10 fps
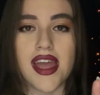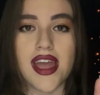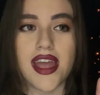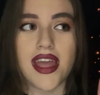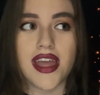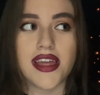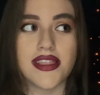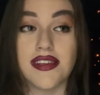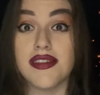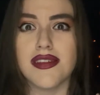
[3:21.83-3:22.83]

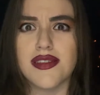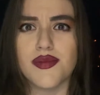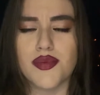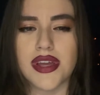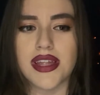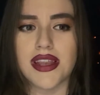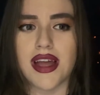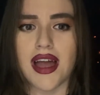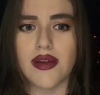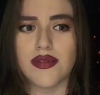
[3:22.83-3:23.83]
And this is when
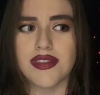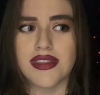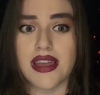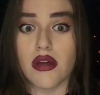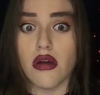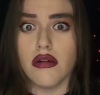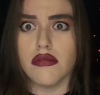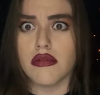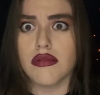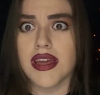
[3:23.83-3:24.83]
I was like,
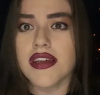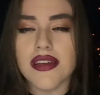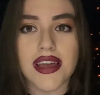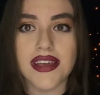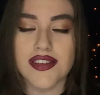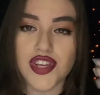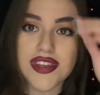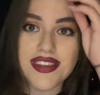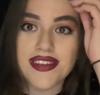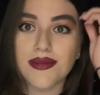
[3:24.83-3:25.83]
oh, okay, I guess
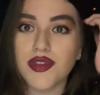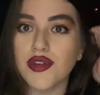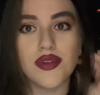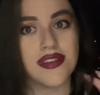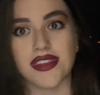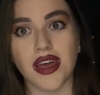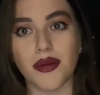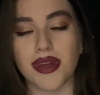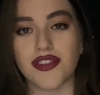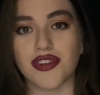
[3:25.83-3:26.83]
she sees him too. He's not
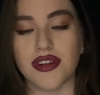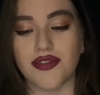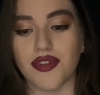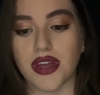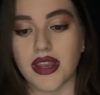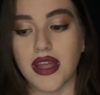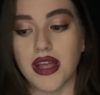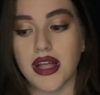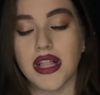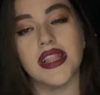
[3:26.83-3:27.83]
imaginary friend.
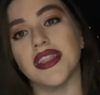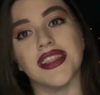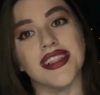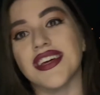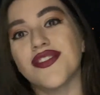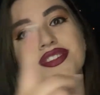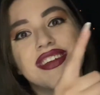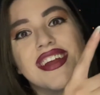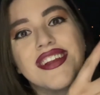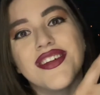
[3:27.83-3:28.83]
Little
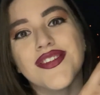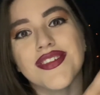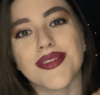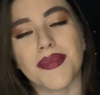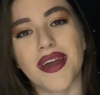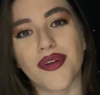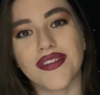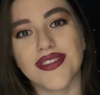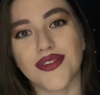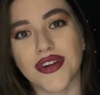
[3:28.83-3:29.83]
did I know there's a
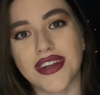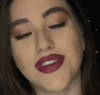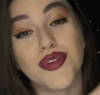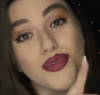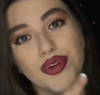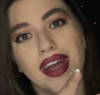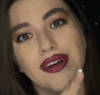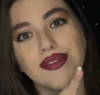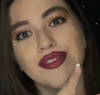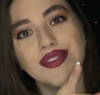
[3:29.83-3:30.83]
background story to her
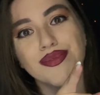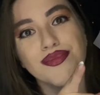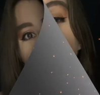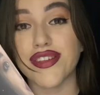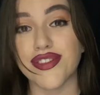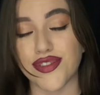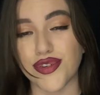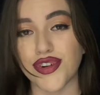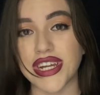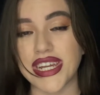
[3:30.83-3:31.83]
house. The
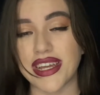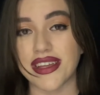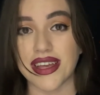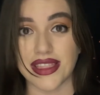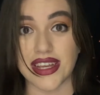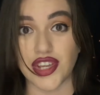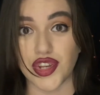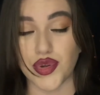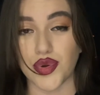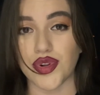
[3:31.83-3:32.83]
story that
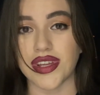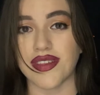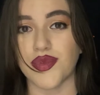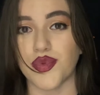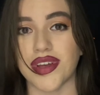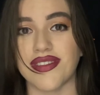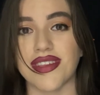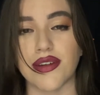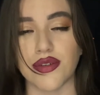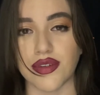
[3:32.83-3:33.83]
she told us was
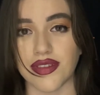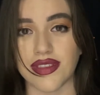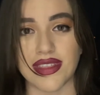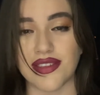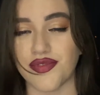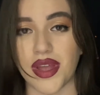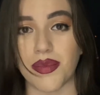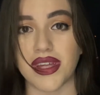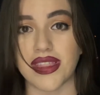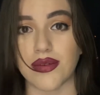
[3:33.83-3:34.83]
there was this
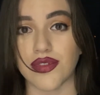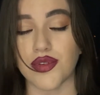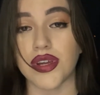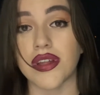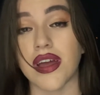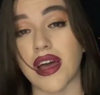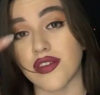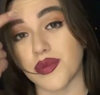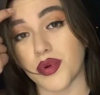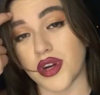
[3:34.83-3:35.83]
family that was throwing a
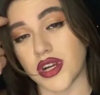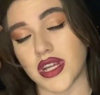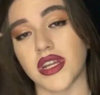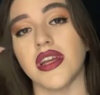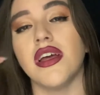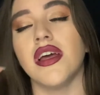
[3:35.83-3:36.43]
house party